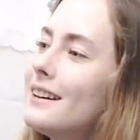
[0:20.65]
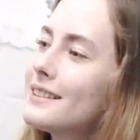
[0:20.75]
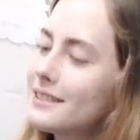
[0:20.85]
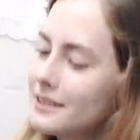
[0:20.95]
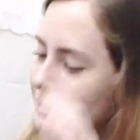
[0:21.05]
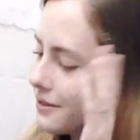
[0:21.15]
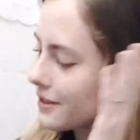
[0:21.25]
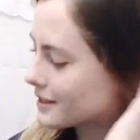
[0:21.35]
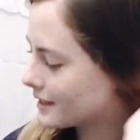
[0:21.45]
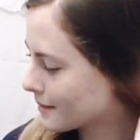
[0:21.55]
So
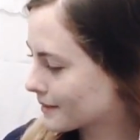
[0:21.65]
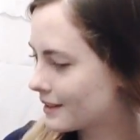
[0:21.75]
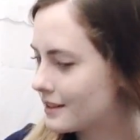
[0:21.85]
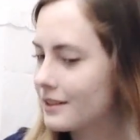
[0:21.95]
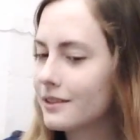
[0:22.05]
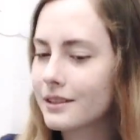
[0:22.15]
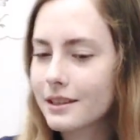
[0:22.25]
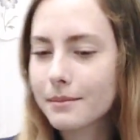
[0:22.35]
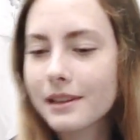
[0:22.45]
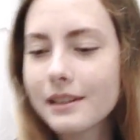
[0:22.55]
first thing I'm going to do is
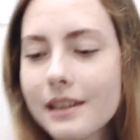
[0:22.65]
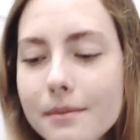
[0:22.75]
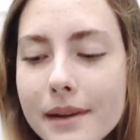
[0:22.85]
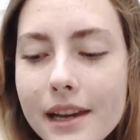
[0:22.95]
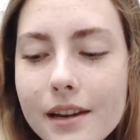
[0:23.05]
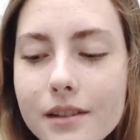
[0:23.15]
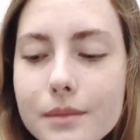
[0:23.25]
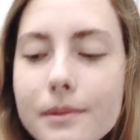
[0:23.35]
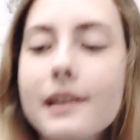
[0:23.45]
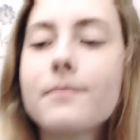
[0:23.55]
I'm going to take my
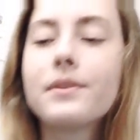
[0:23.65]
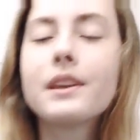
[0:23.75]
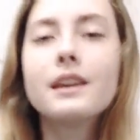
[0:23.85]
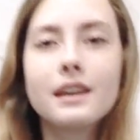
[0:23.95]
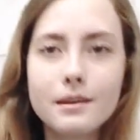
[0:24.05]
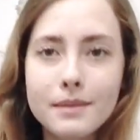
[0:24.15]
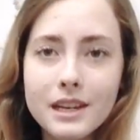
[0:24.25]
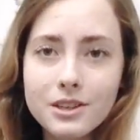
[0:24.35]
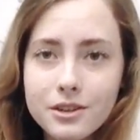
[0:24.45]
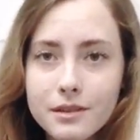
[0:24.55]
hairspray and
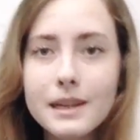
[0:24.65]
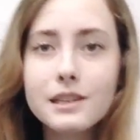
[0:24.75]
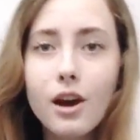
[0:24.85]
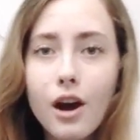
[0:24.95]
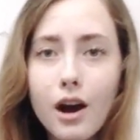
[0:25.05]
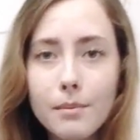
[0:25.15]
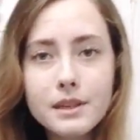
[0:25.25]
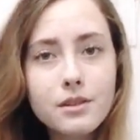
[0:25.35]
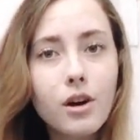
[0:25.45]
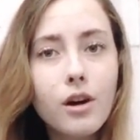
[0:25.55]
make sure that my top
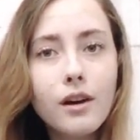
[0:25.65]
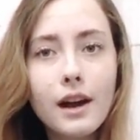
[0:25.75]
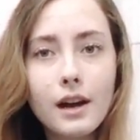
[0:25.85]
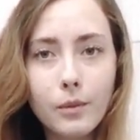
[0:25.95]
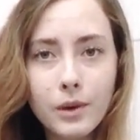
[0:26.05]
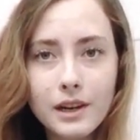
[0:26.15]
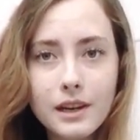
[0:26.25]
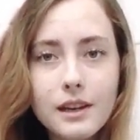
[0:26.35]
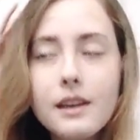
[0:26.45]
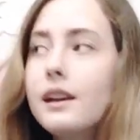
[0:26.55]
is all how I want it.